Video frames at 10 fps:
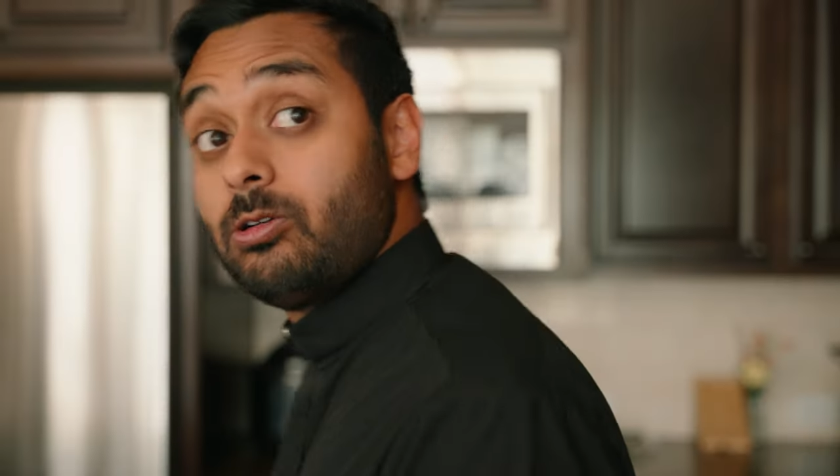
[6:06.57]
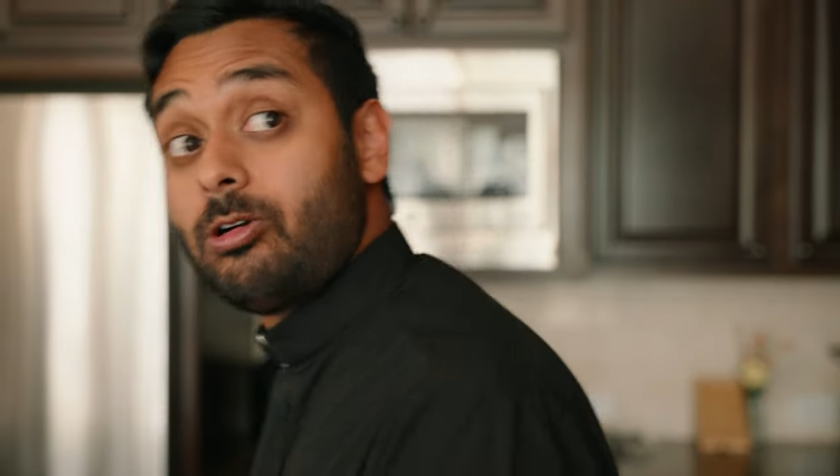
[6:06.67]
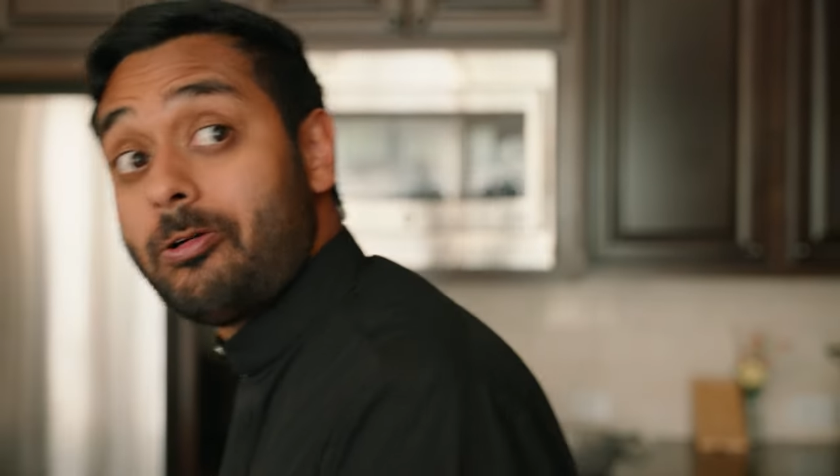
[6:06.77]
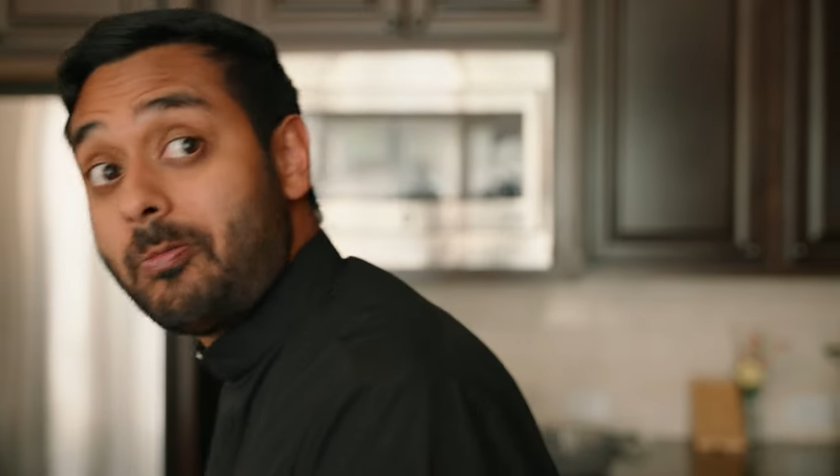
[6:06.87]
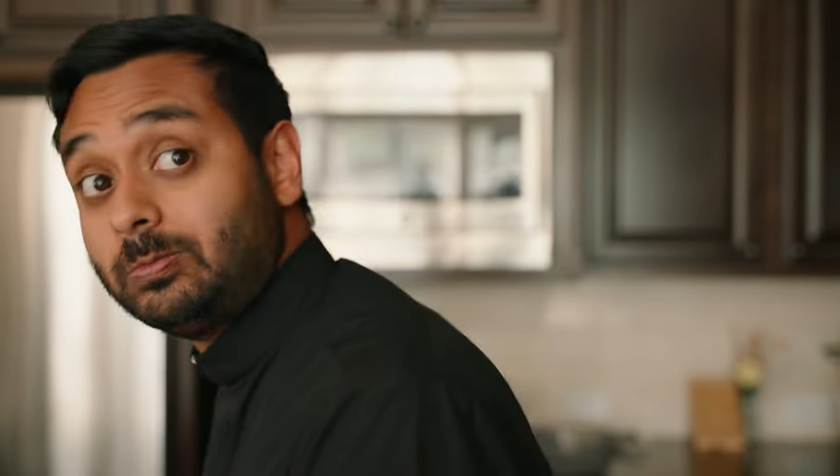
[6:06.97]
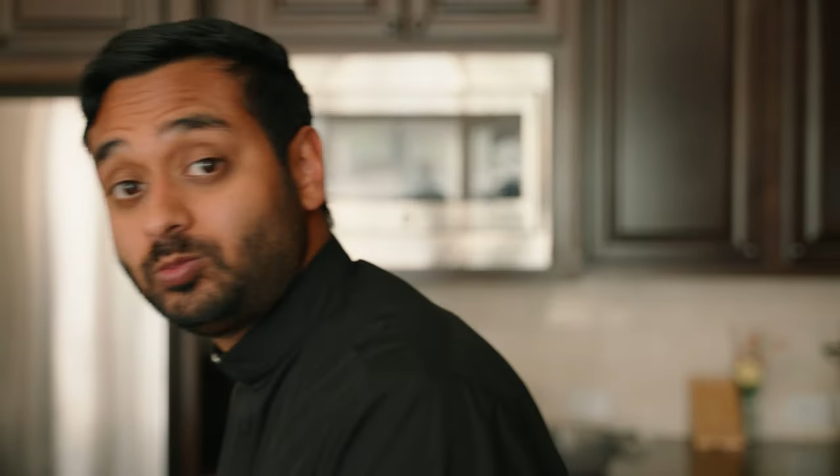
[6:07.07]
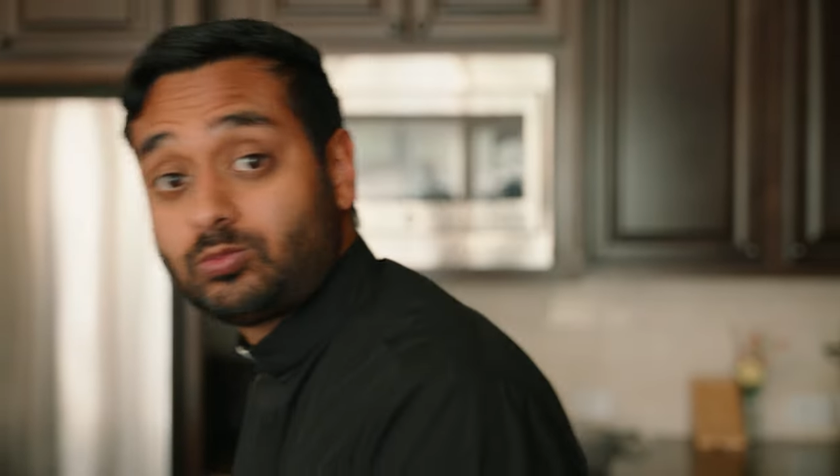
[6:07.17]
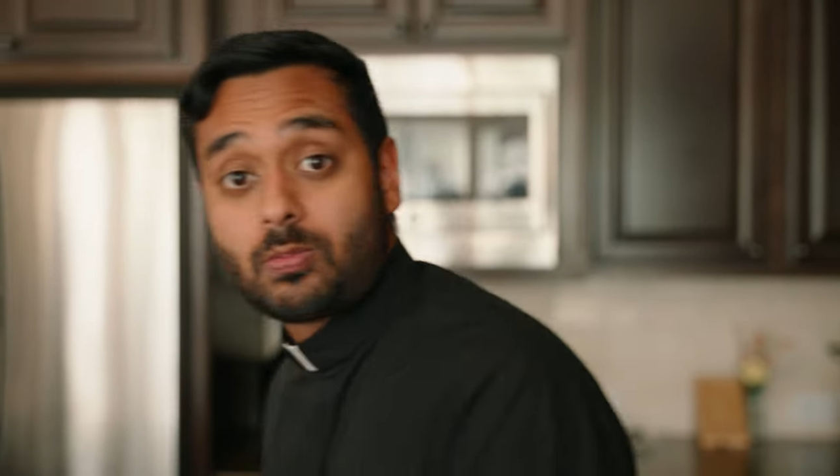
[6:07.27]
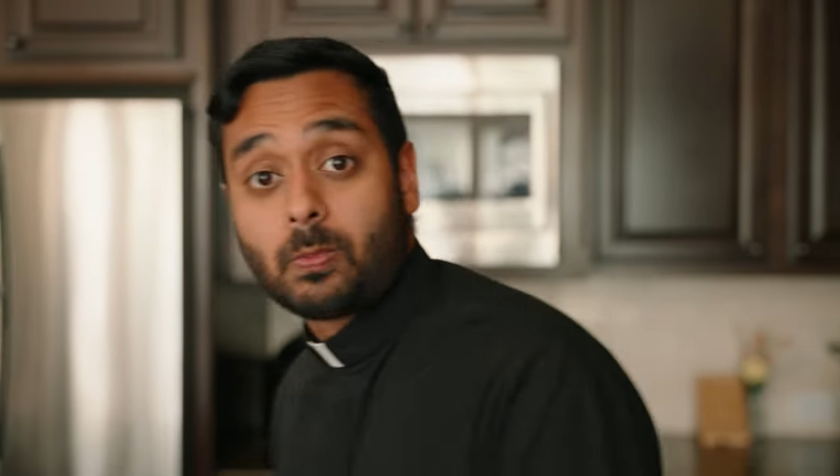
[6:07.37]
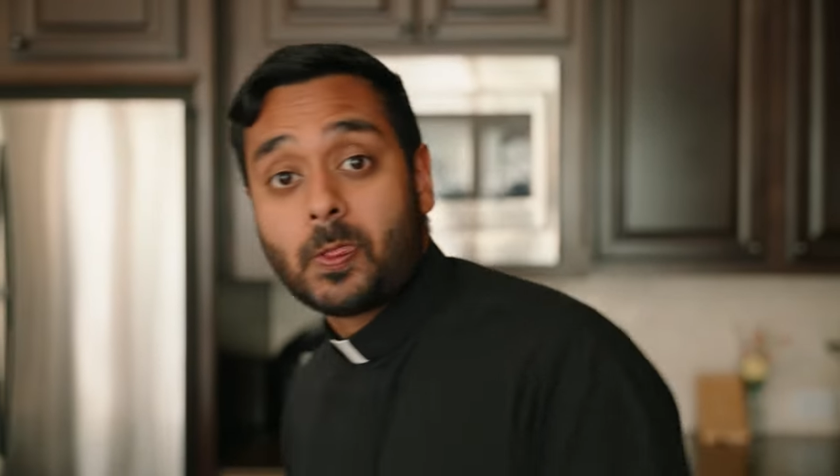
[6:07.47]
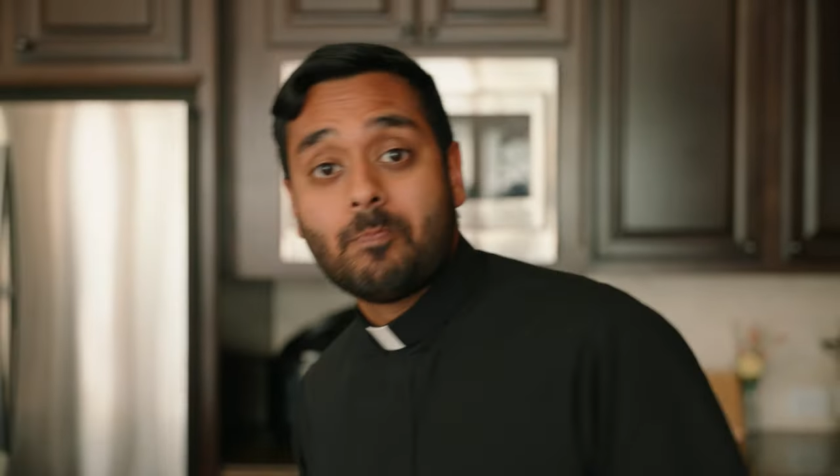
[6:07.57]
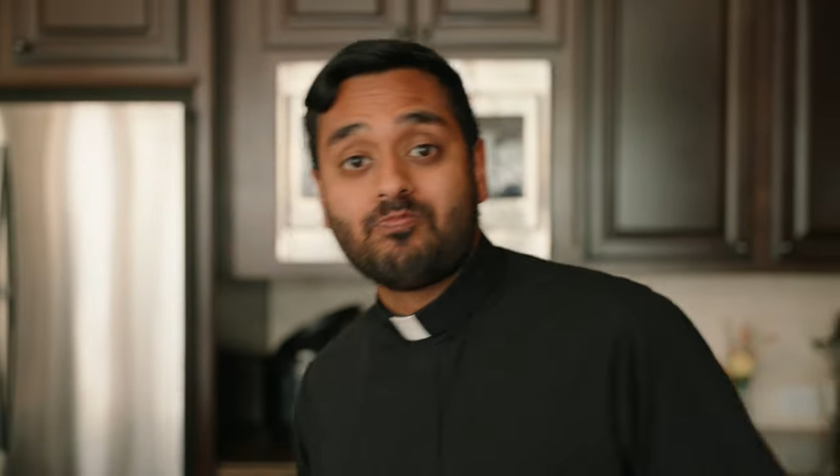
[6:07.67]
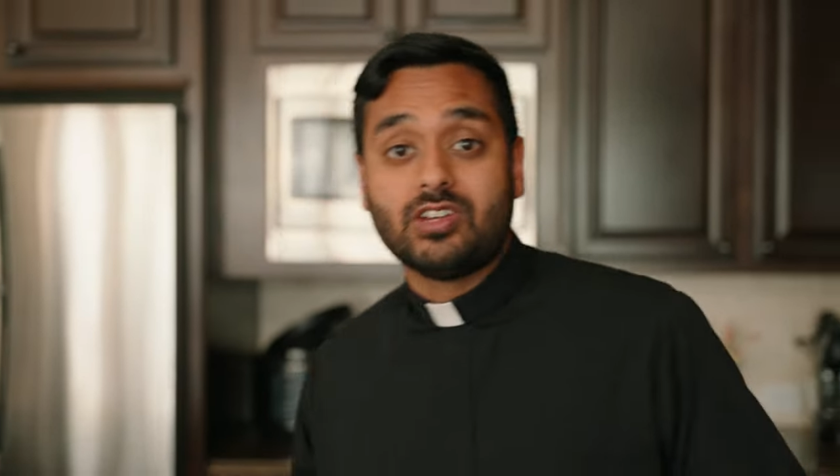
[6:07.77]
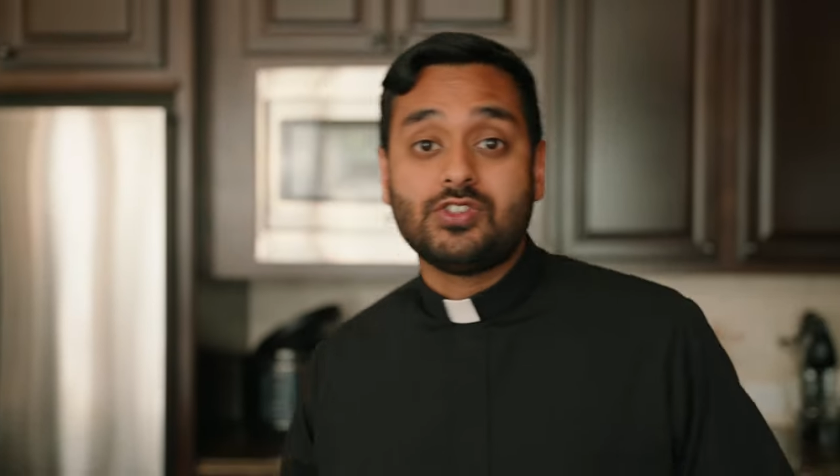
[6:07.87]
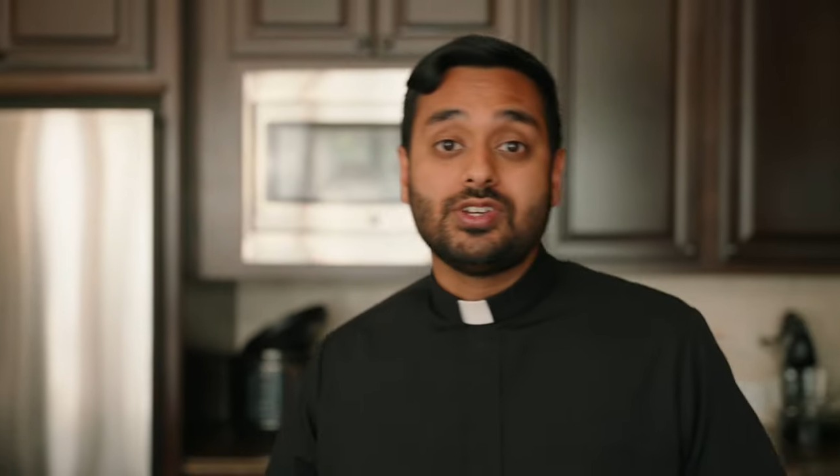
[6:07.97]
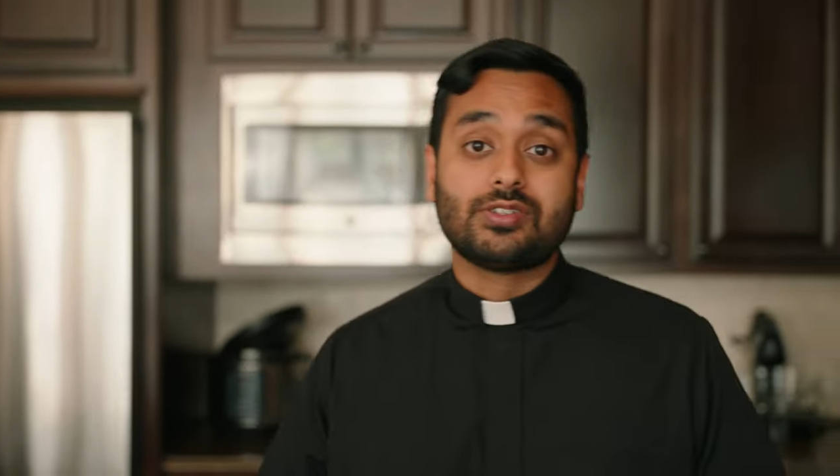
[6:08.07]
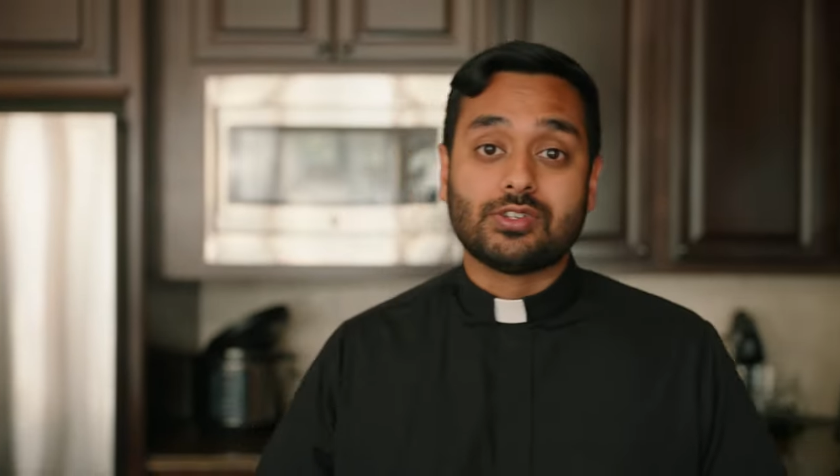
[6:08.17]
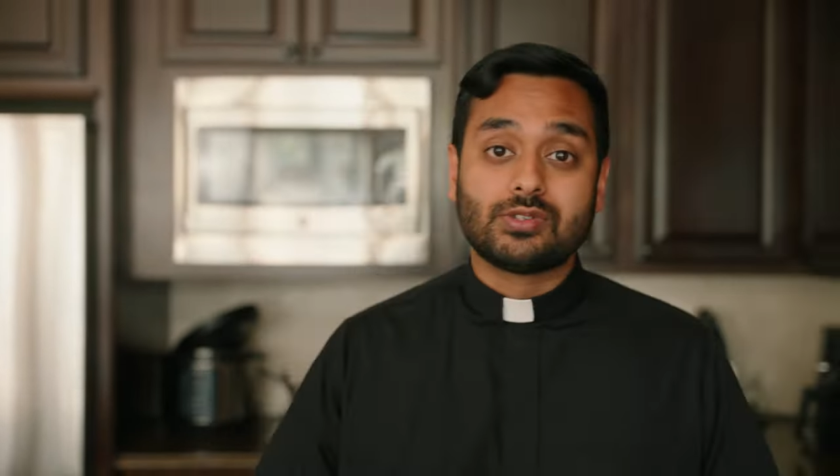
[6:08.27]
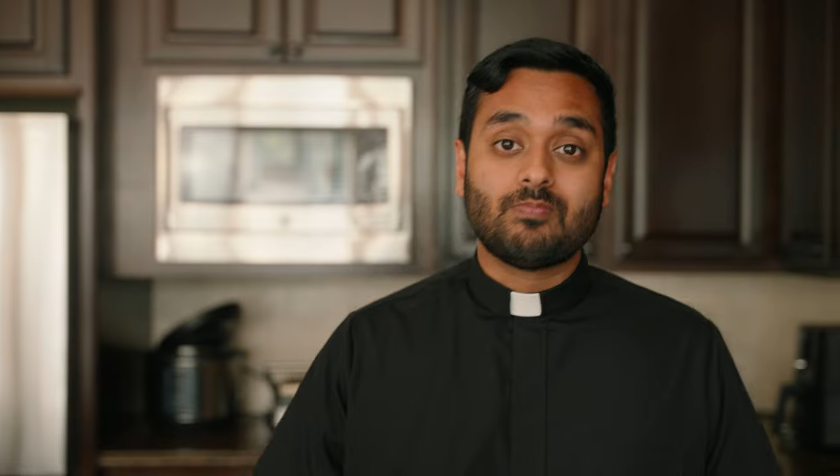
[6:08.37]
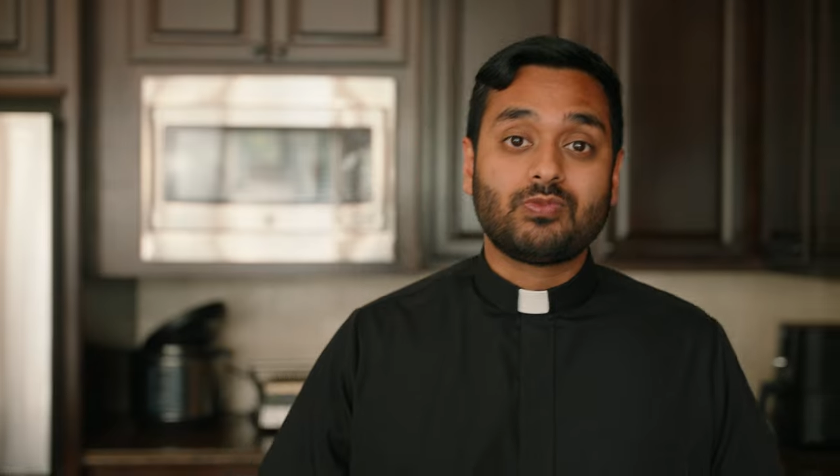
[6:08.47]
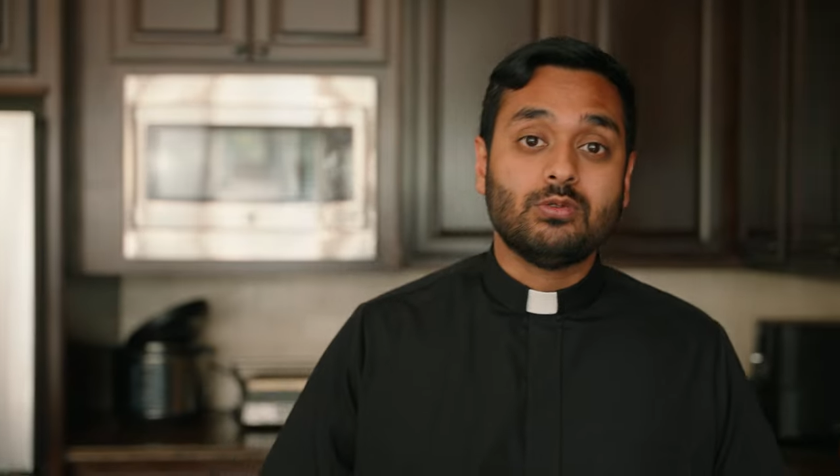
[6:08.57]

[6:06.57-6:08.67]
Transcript: Oh, and Jesus,